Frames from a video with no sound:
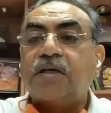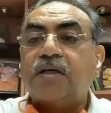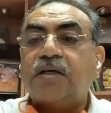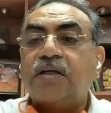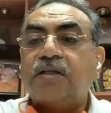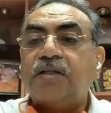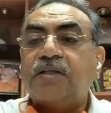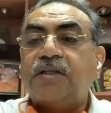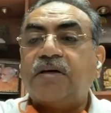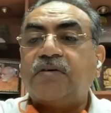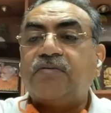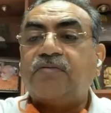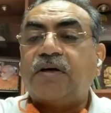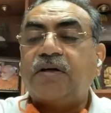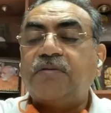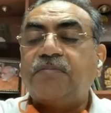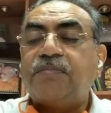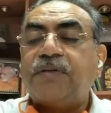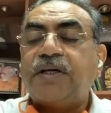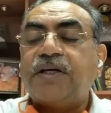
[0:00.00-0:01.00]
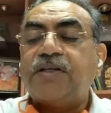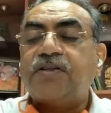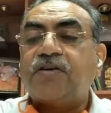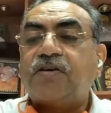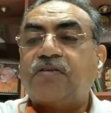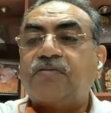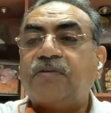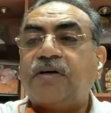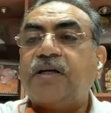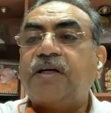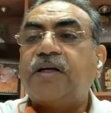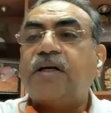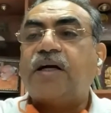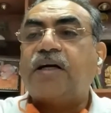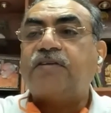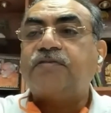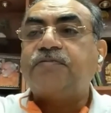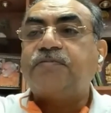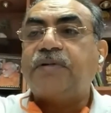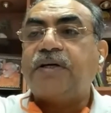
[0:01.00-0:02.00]
they are 1 page or
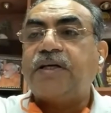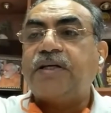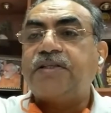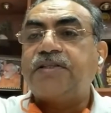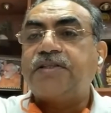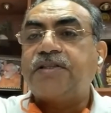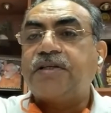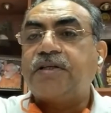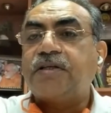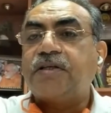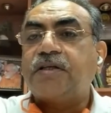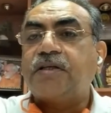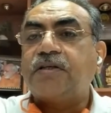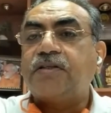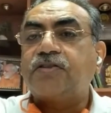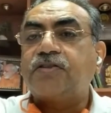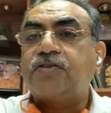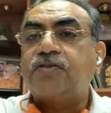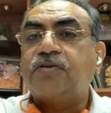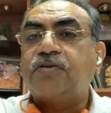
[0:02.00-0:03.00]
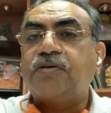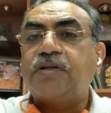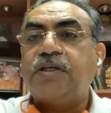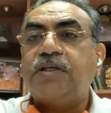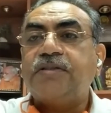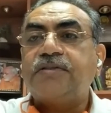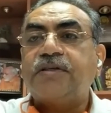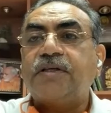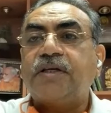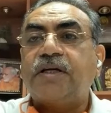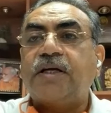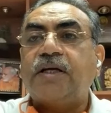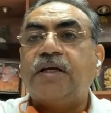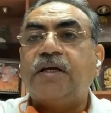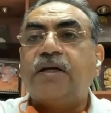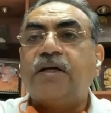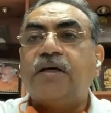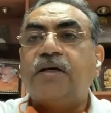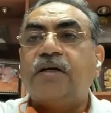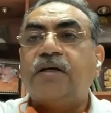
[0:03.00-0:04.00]
1.5 page stories,
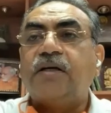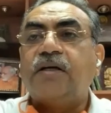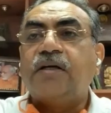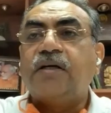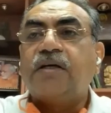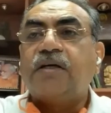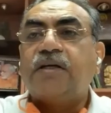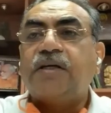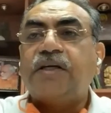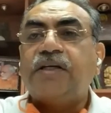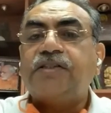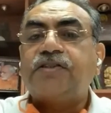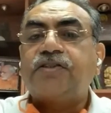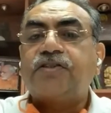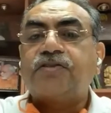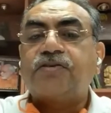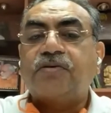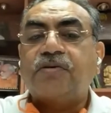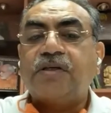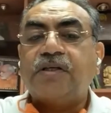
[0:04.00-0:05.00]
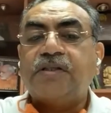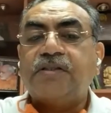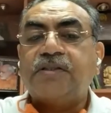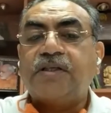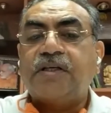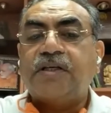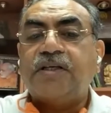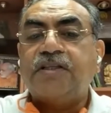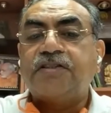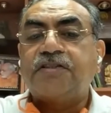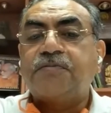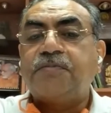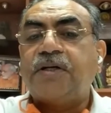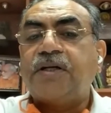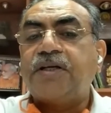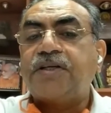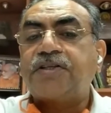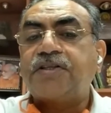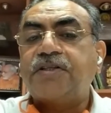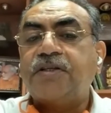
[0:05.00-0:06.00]
and each story is an
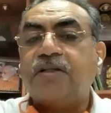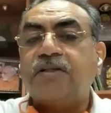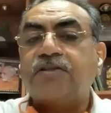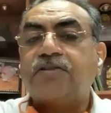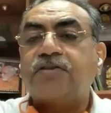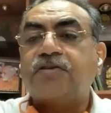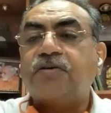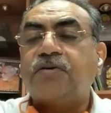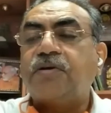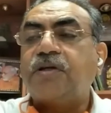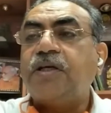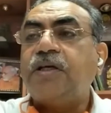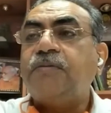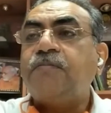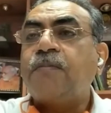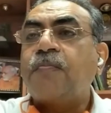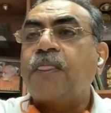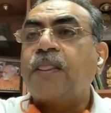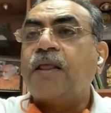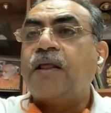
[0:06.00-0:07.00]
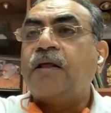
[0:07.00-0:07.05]
inspirational story.